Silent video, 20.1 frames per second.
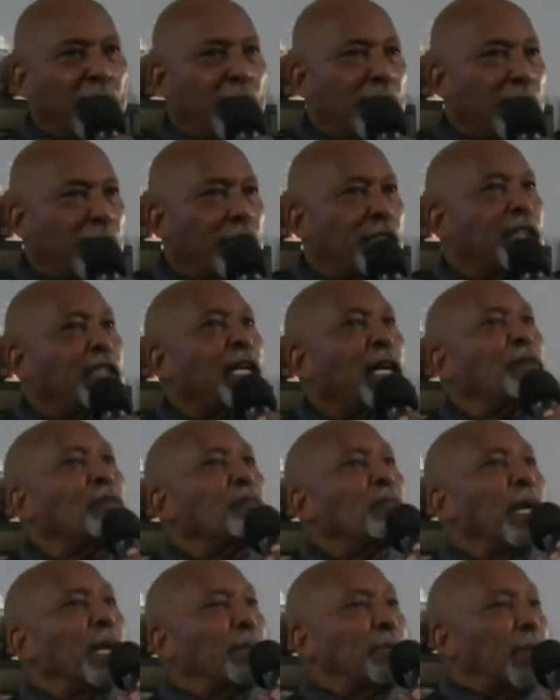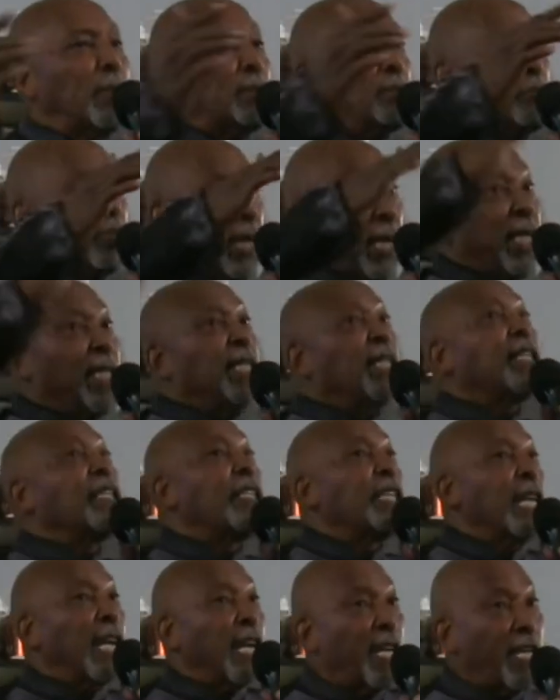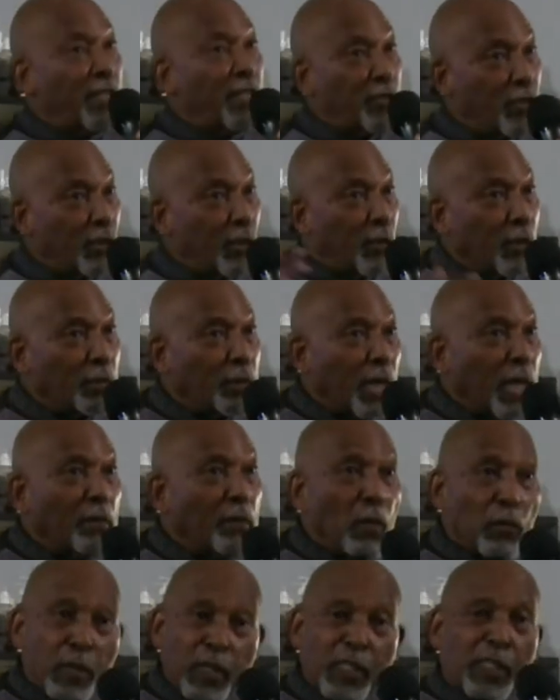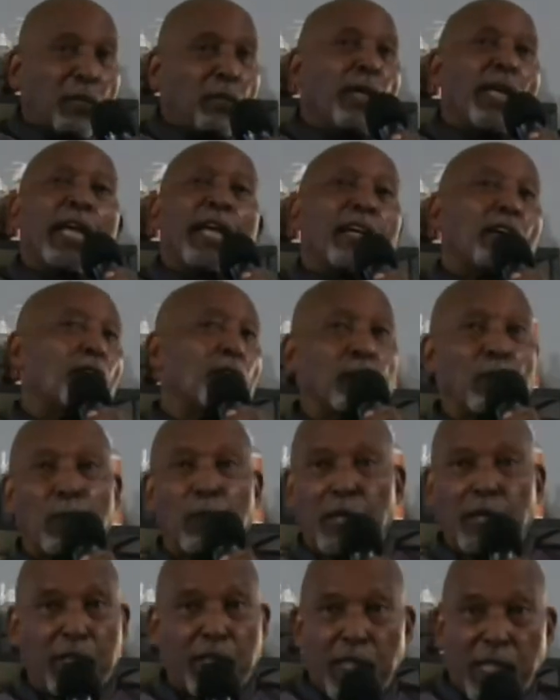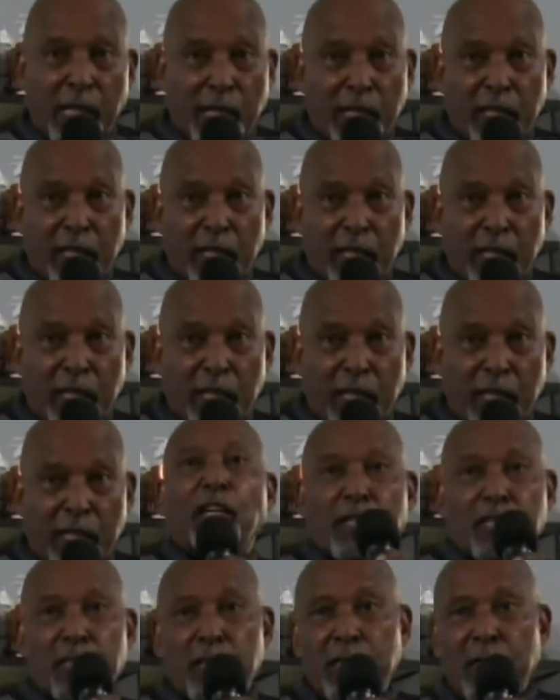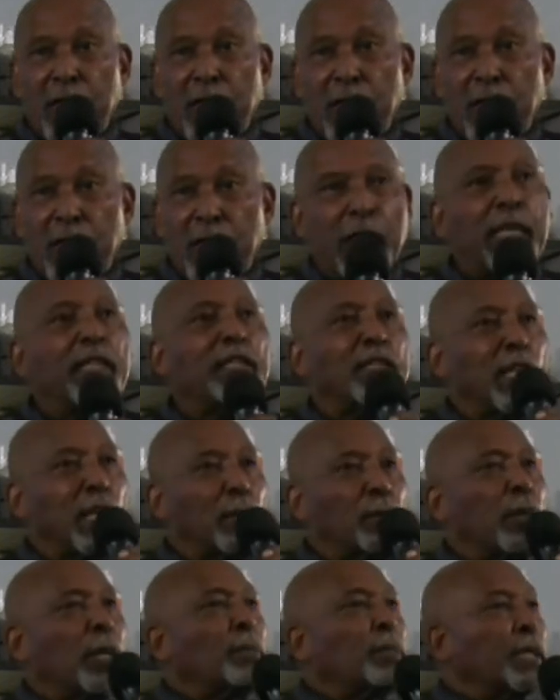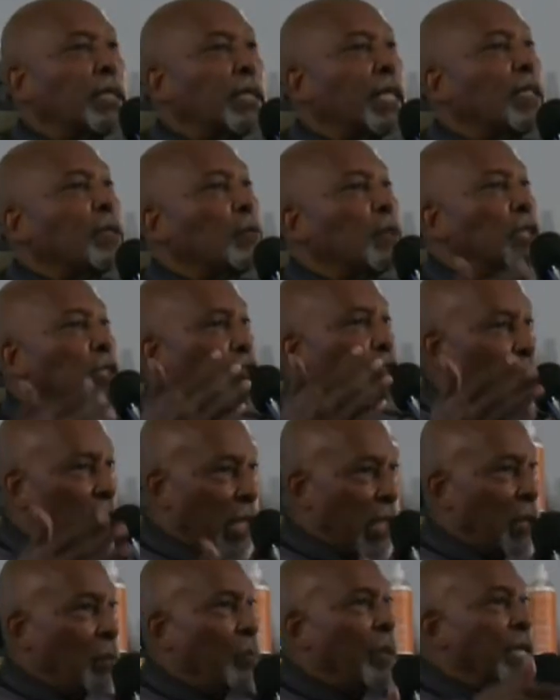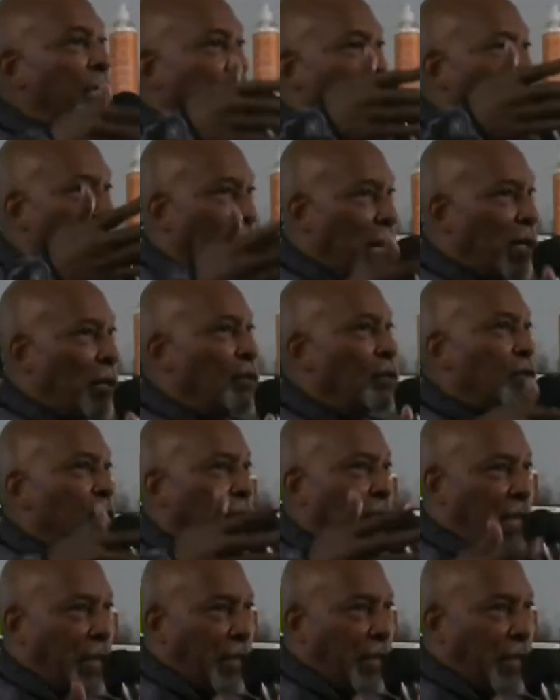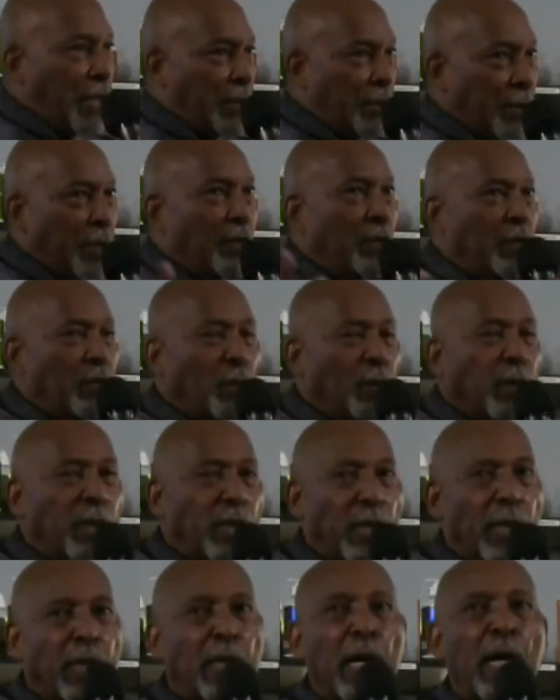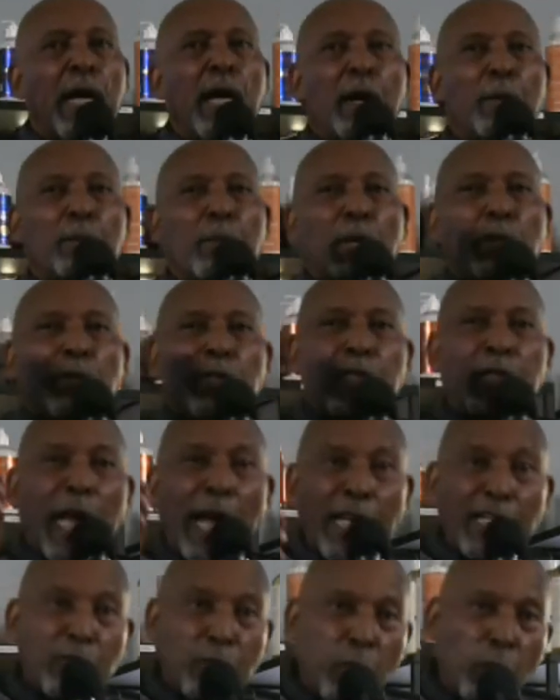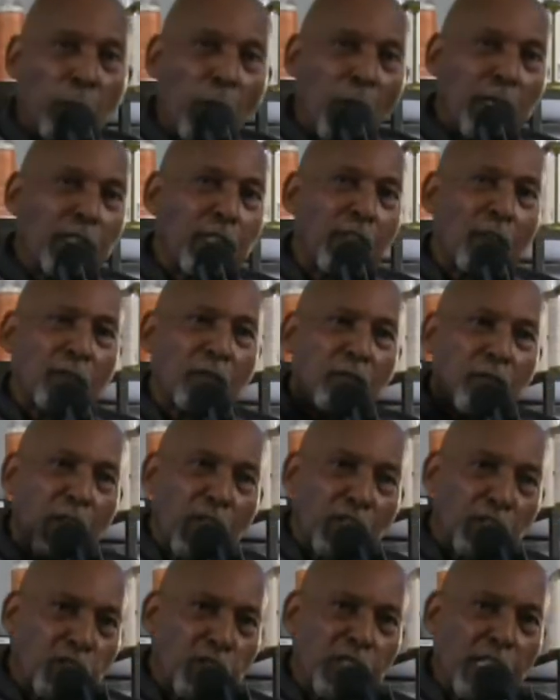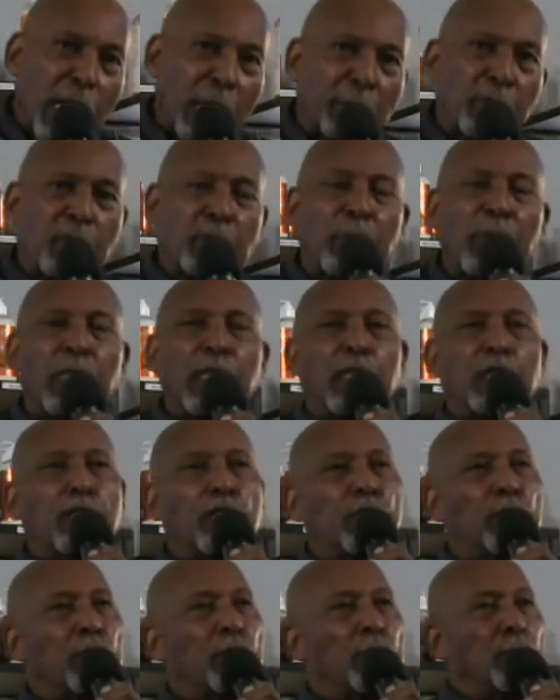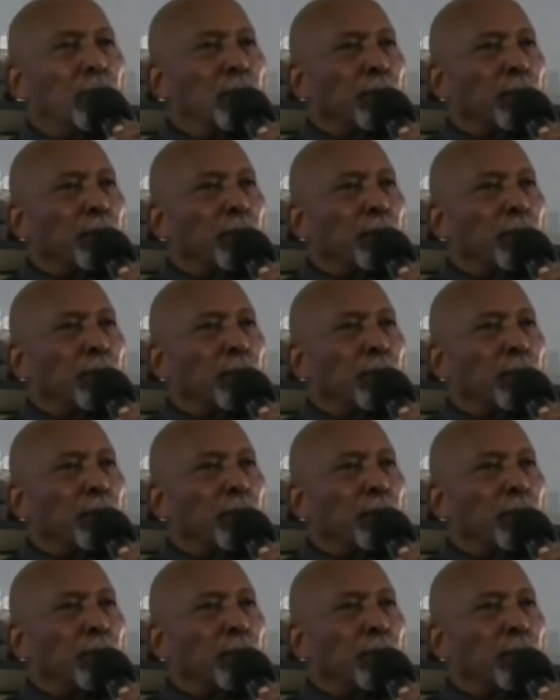Now, some may be big days, you know what I'm saying? But we said we ain't going to work today, none of us. And some may be things we just celebrate in our house or celebrate on the weekend. But that's one of the first steps we need to do